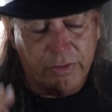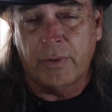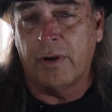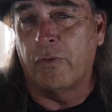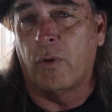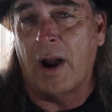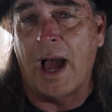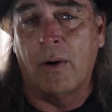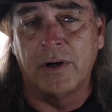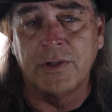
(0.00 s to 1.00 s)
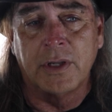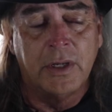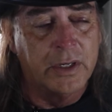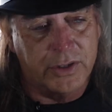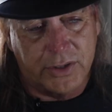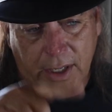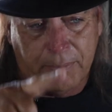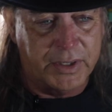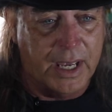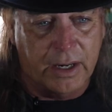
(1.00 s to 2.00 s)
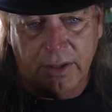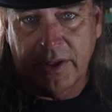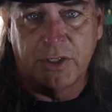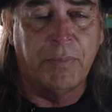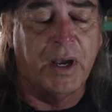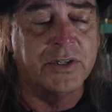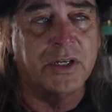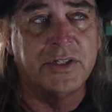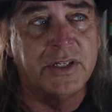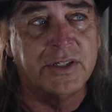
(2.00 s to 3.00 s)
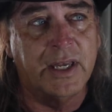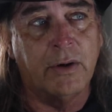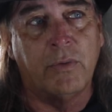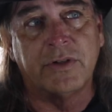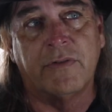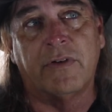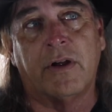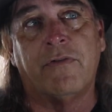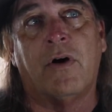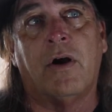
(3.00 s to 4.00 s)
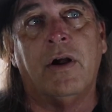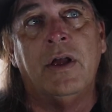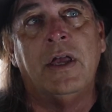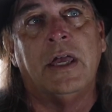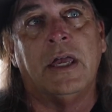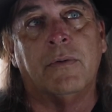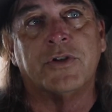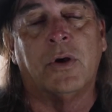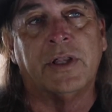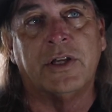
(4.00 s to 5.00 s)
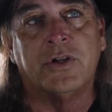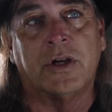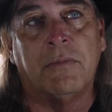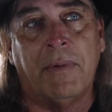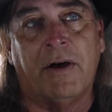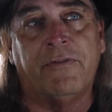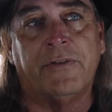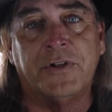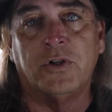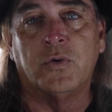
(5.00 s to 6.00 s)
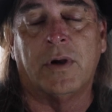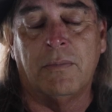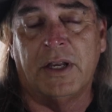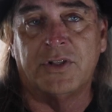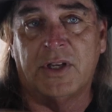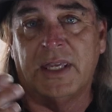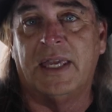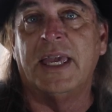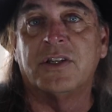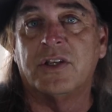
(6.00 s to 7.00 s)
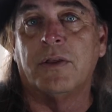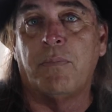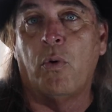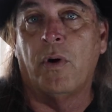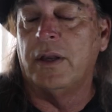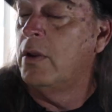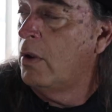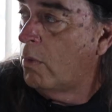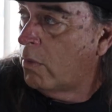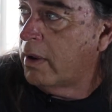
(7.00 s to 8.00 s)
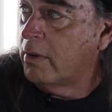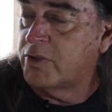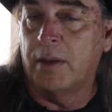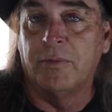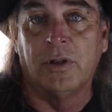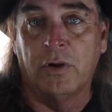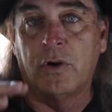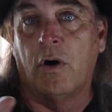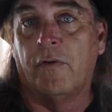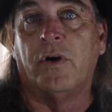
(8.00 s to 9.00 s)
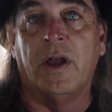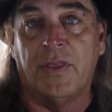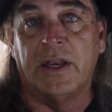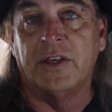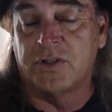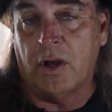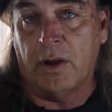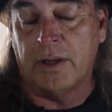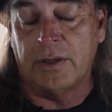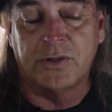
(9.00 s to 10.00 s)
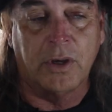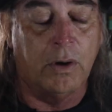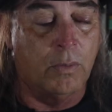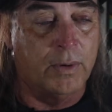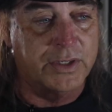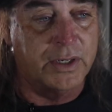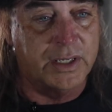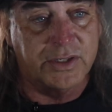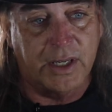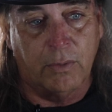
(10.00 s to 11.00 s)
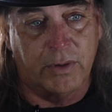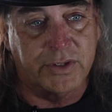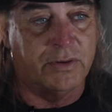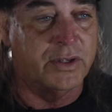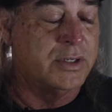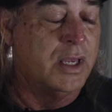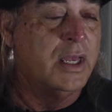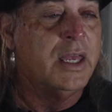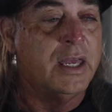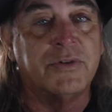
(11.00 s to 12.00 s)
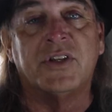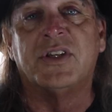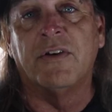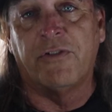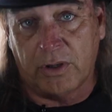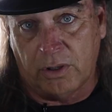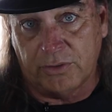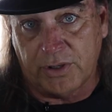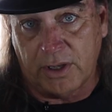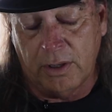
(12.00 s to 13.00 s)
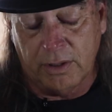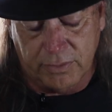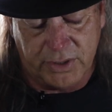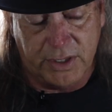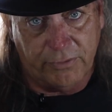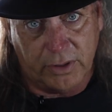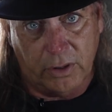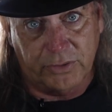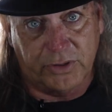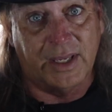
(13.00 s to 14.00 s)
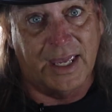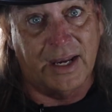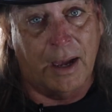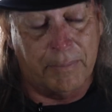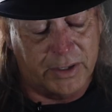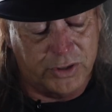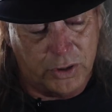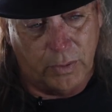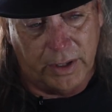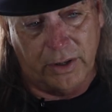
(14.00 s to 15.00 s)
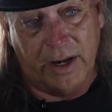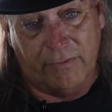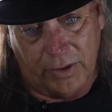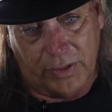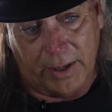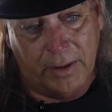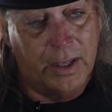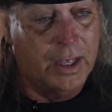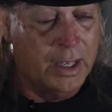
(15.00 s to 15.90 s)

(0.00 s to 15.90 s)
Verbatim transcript: three or four hours just up and down in these spots because he said it wasn't very far. It was only took him about 15, 20 minutes to get to the point where he was able to look over and then he saw it. So it wasn't, he said it wasn't this, it was difficulty. It was difficult to get up into it and everything